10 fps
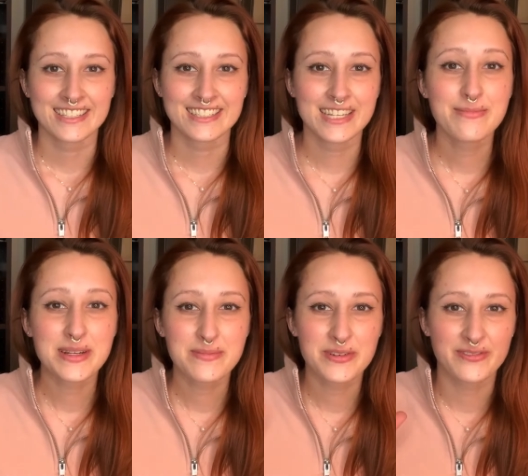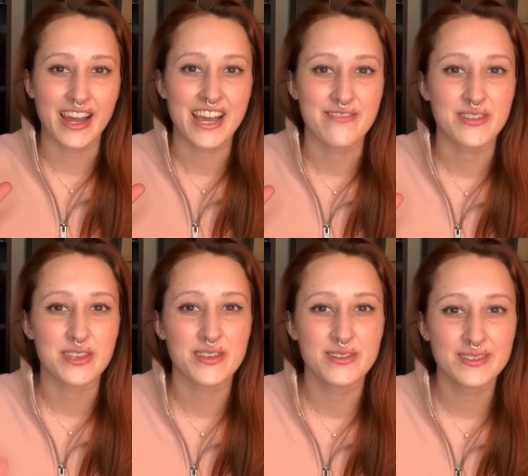Tip number 5,
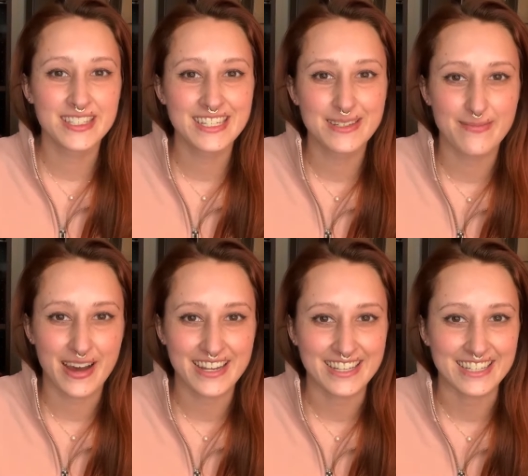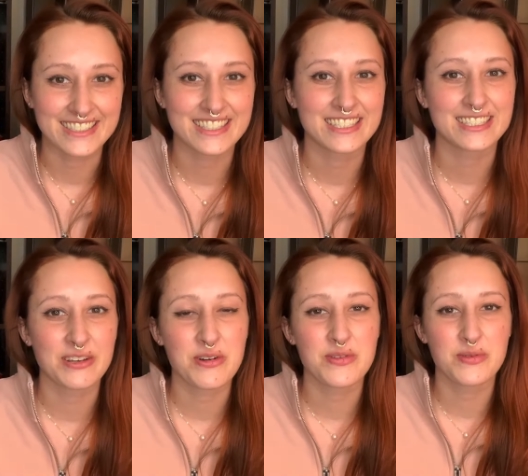using mnemonics.
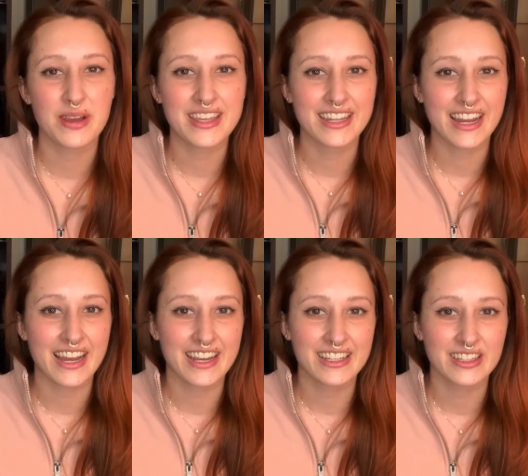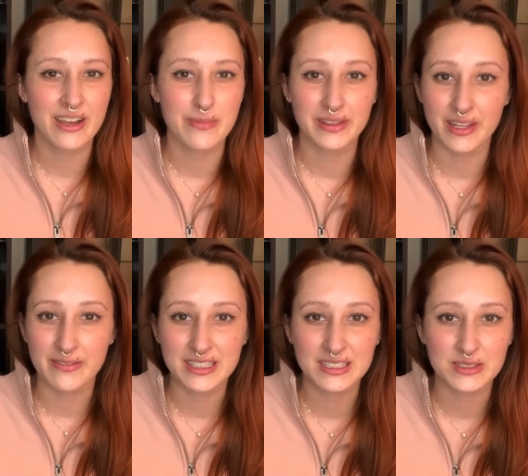So the way that I have been
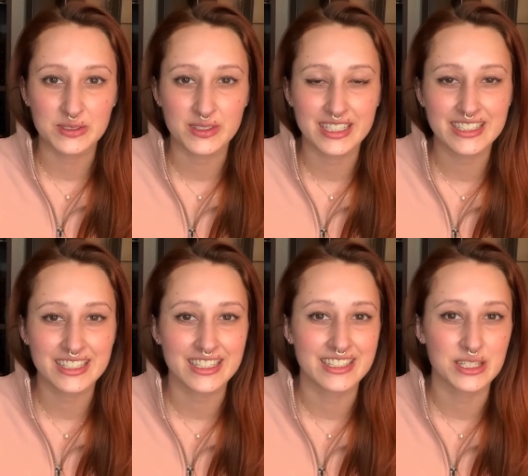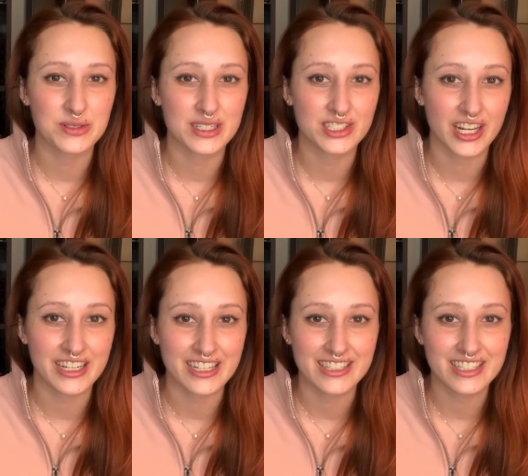loving to do this is using
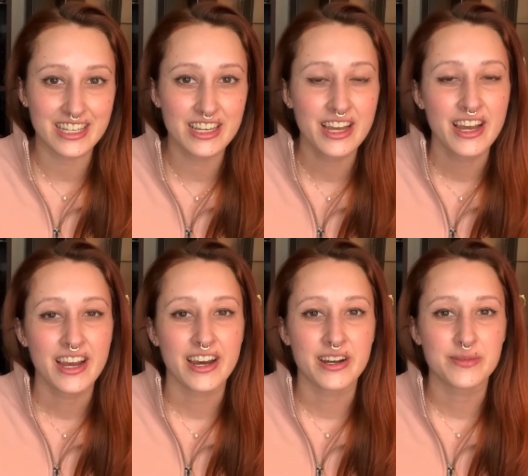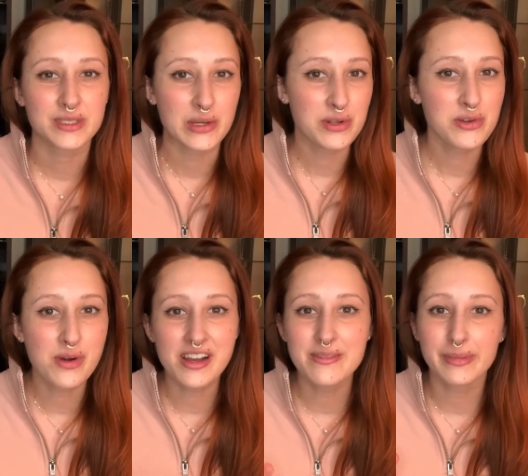Chinesey. Say what you
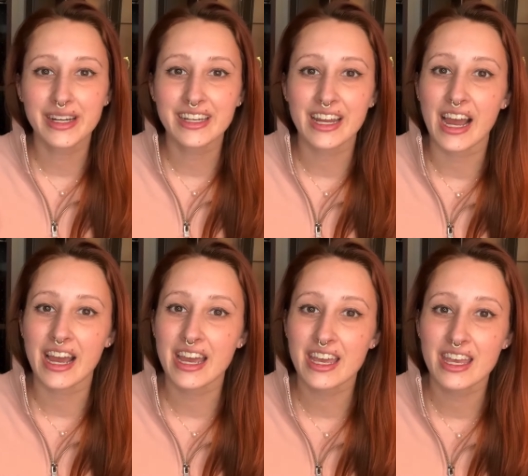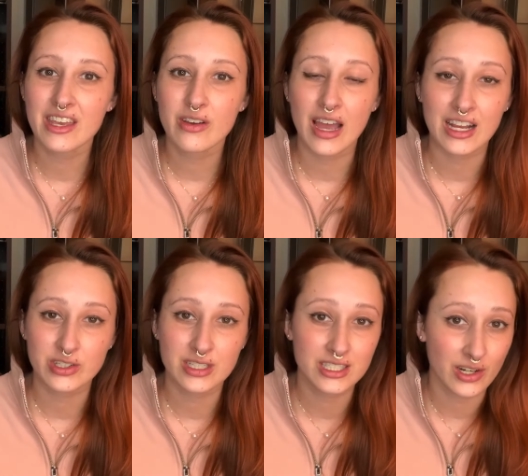want, but I
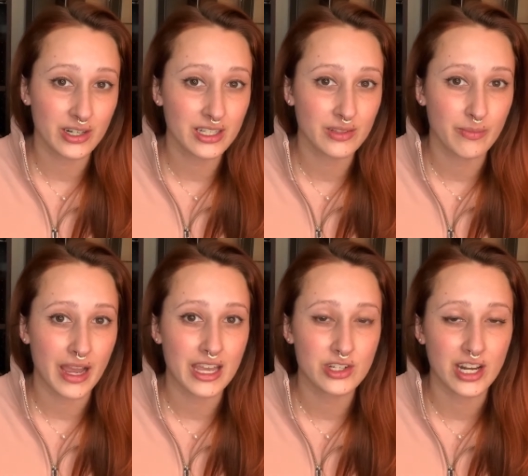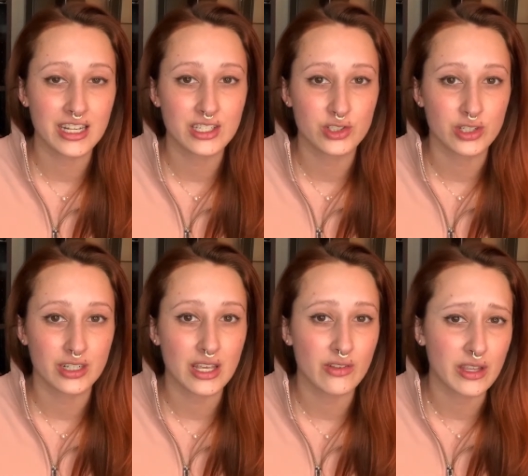actually started my Chinese
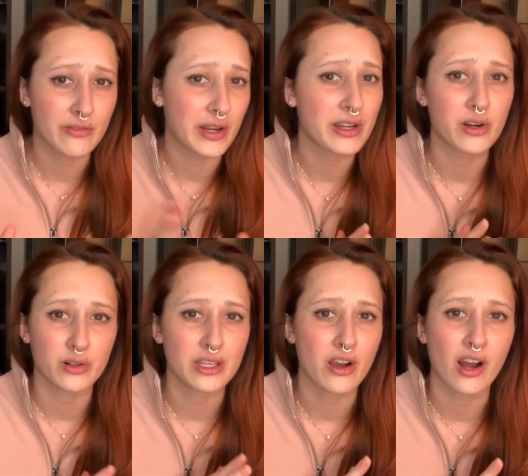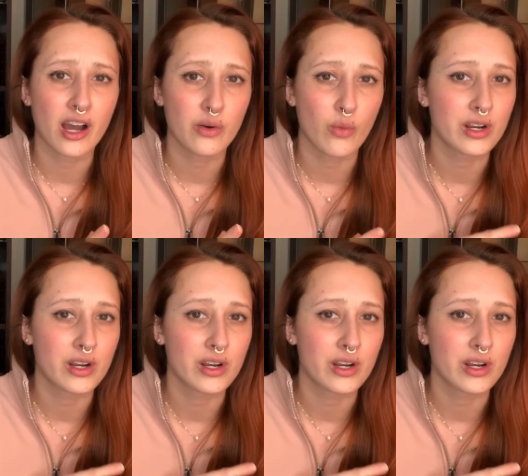journey like very early on.